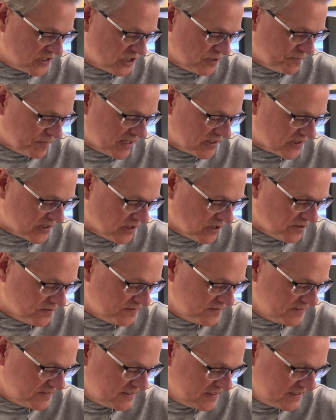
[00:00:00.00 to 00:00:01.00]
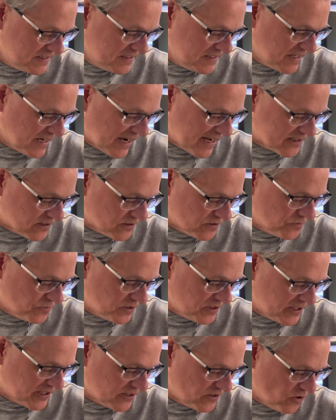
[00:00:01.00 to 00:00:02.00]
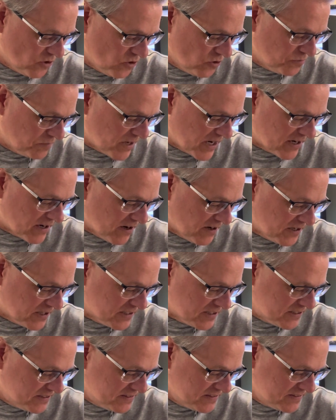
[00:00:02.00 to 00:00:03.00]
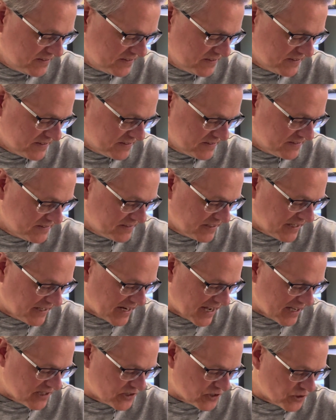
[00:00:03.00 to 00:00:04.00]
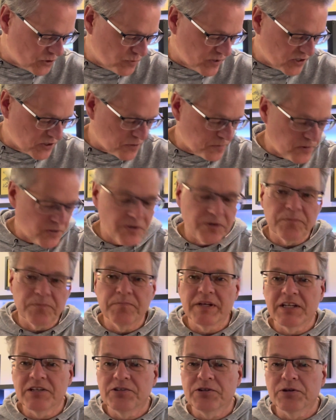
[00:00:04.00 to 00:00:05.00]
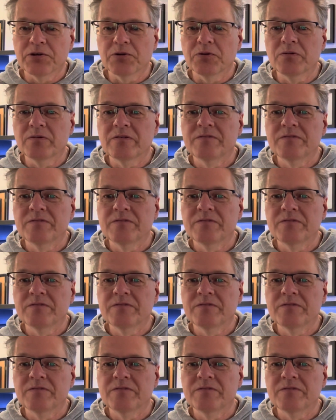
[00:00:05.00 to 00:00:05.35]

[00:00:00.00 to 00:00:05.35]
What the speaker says: to myself, I don't really know my heart, and as you whisper, me too."